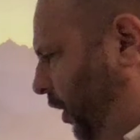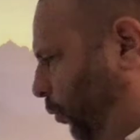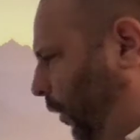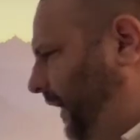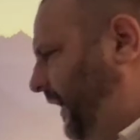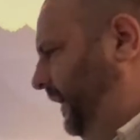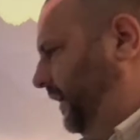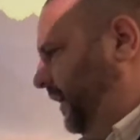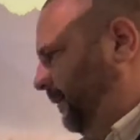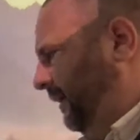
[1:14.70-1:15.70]
what
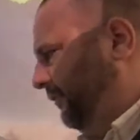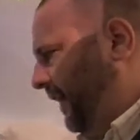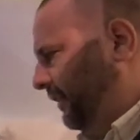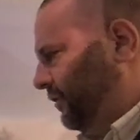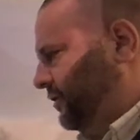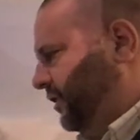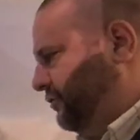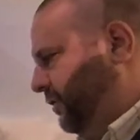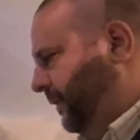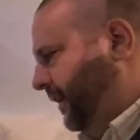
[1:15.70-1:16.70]
economic factors
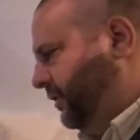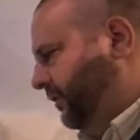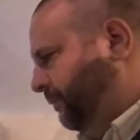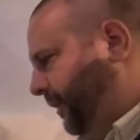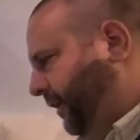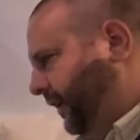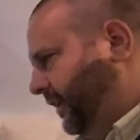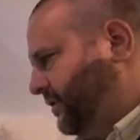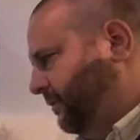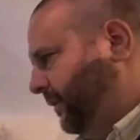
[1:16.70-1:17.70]
contributed to
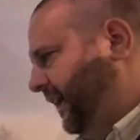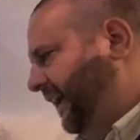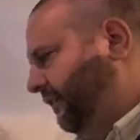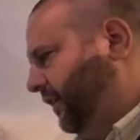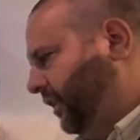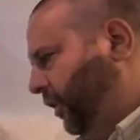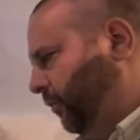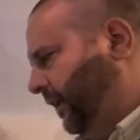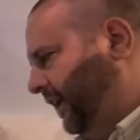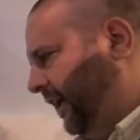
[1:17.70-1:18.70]
imperialism in the
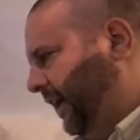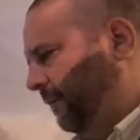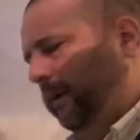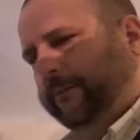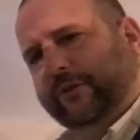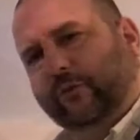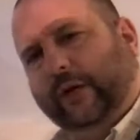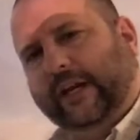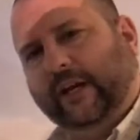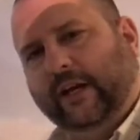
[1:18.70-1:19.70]
global economy
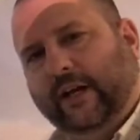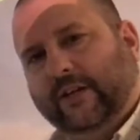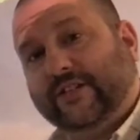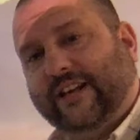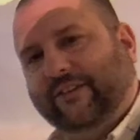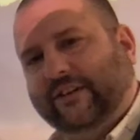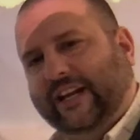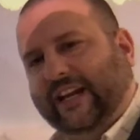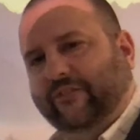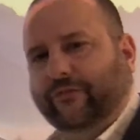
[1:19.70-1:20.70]
between
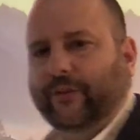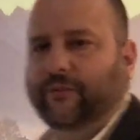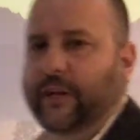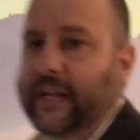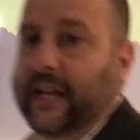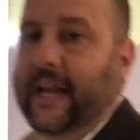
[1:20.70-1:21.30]
1750